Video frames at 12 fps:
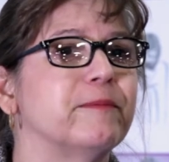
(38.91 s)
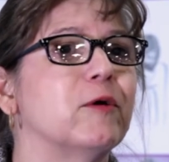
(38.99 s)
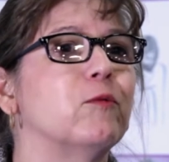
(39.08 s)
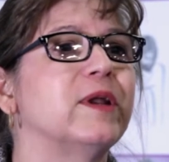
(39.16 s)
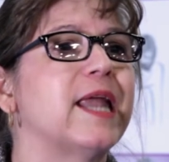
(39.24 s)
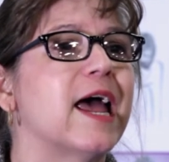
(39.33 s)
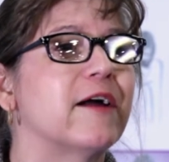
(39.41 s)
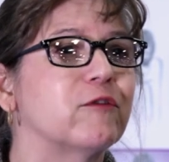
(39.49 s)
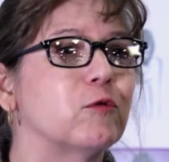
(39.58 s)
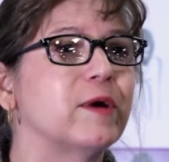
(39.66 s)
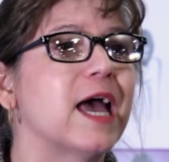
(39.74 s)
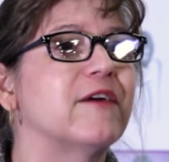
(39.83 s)
but
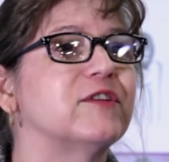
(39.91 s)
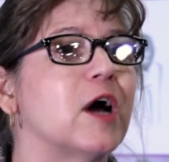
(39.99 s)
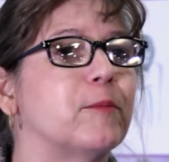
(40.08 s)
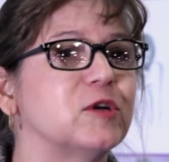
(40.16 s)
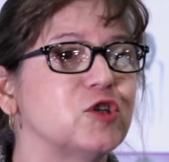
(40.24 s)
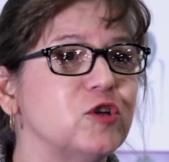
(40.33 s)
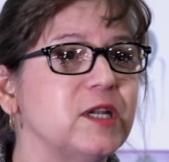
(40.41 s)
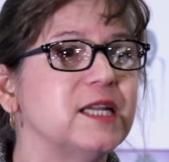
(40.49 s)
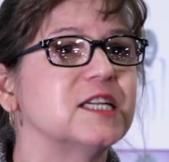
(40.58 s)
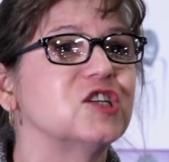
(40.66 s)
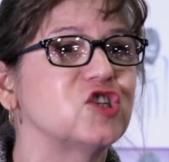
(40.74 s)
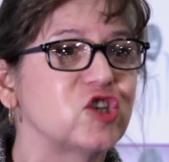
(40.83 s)
whenever we have an opportunity
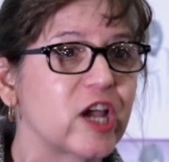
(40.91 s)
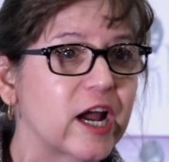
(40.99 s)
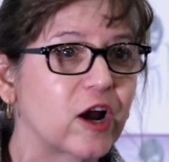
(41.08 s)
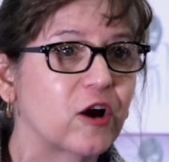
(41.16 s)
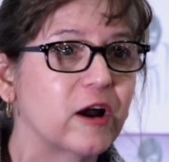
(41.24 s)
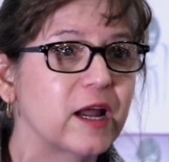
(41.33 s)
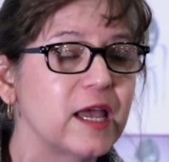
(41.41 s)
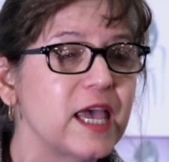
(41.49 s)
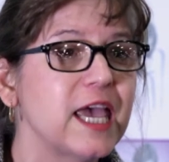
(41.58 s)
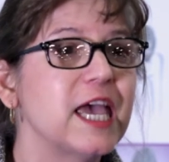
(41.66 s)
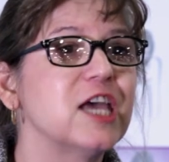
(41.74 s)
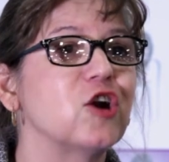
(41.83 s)
to share
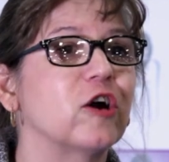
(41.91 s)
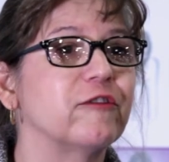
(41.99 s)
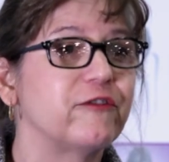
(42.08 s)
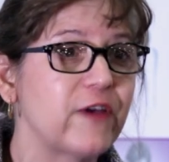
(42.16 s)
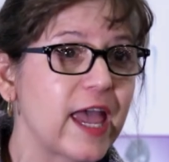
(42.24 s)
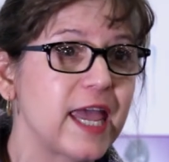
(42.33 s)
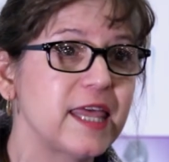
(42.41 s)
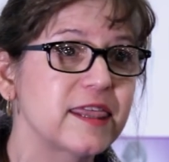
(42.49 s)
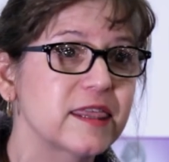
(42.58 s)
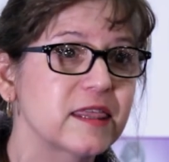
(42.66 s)
in our faith